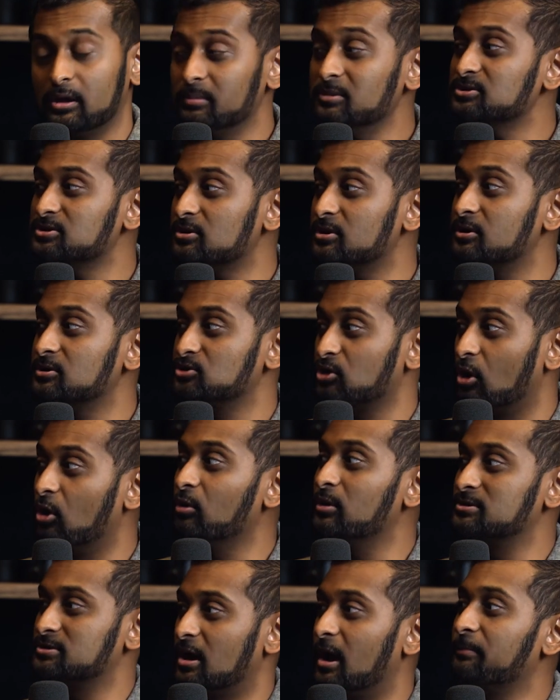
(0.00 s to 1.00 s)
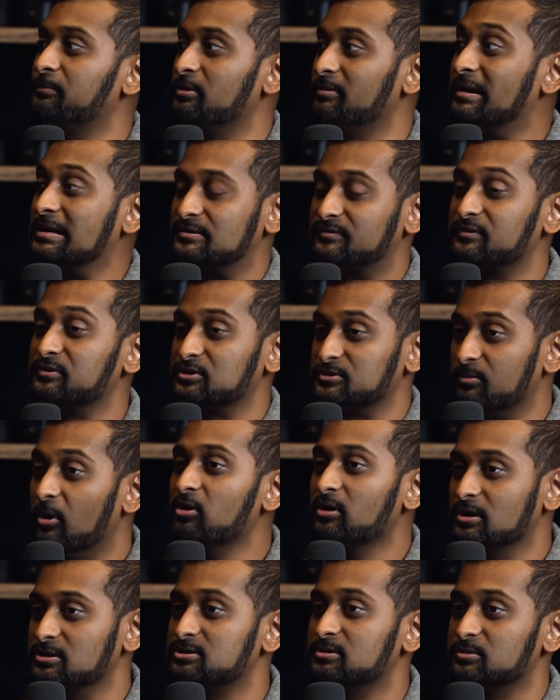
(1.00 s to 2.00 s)
Amazon has always optimized for the
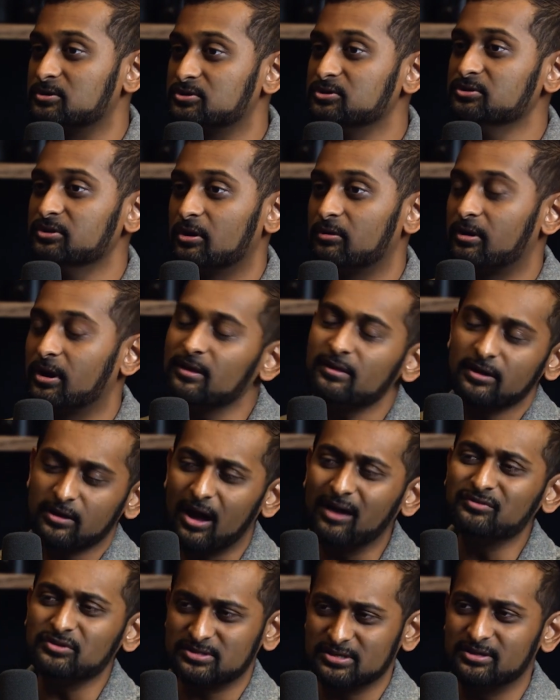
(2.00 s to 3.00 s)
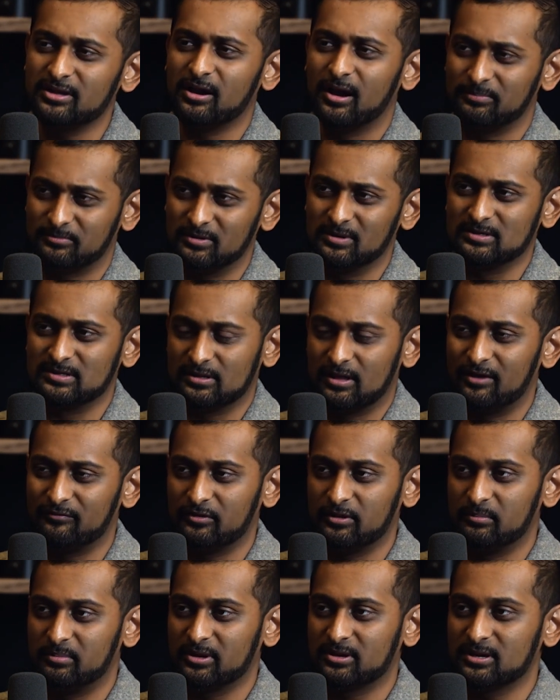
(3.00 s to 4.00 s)
small customer too, though, right? Like obviously they optimize a lot
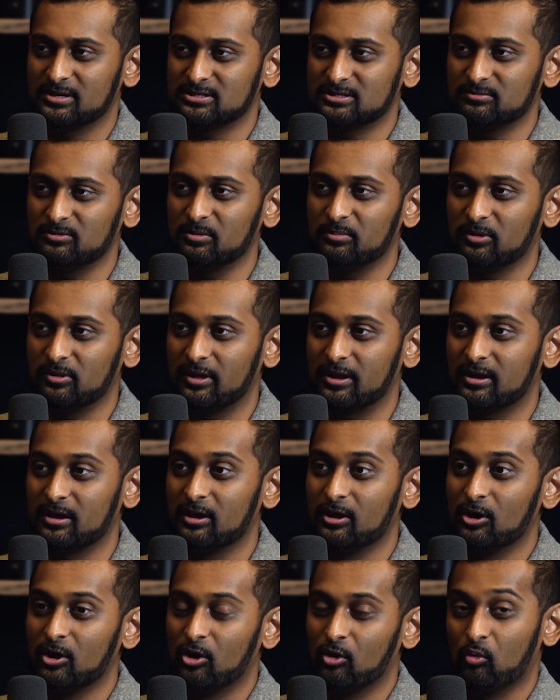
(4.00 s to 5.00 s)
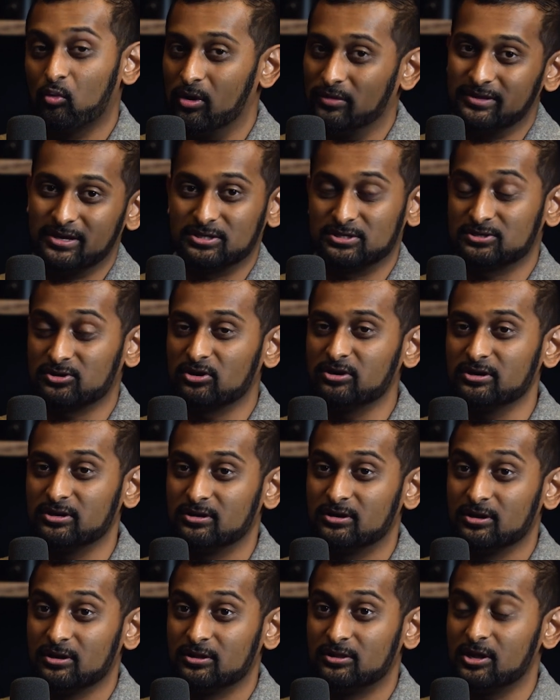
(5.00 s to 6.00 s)
for the big customer, but like when they
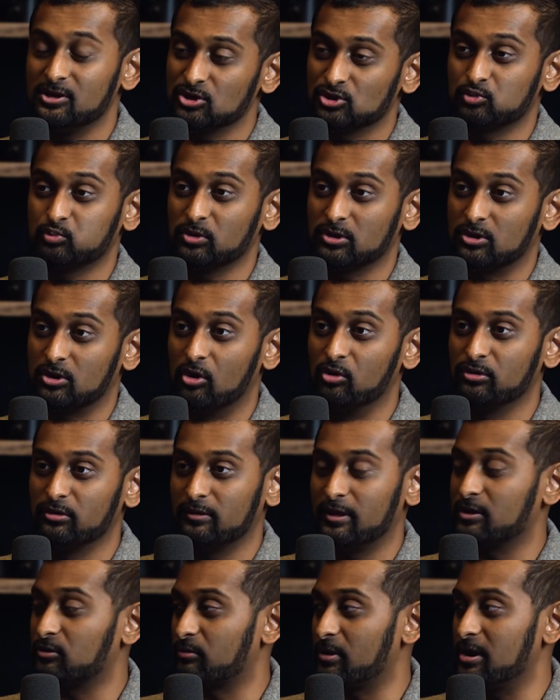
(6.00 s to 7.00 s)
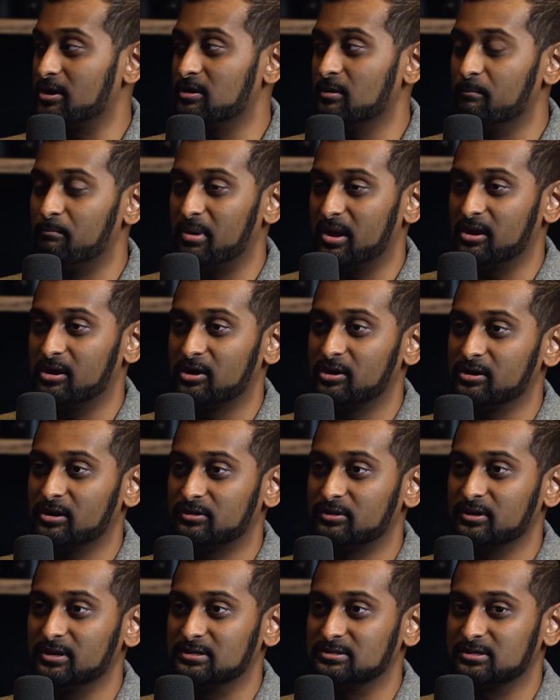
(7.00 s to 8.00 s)
started, they just would go to like random Bay
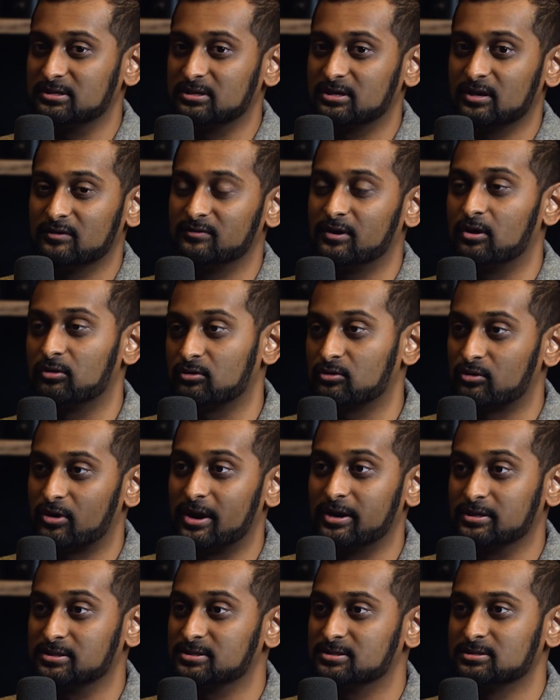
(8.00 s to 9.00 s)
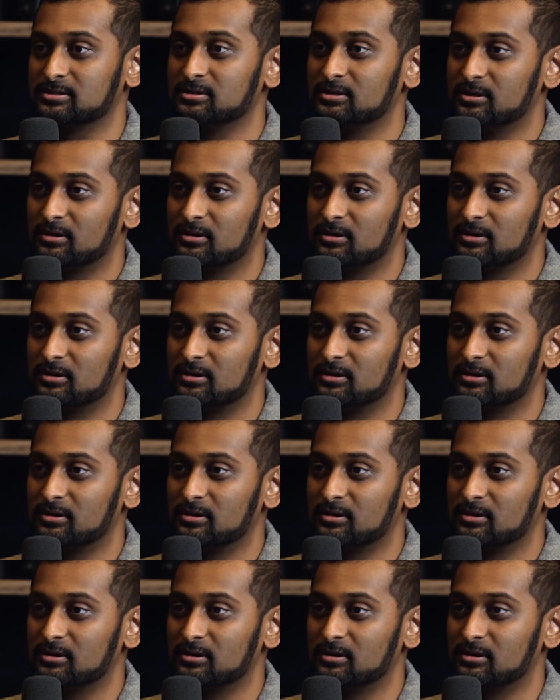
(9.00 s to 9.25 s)
Area things and give out credits.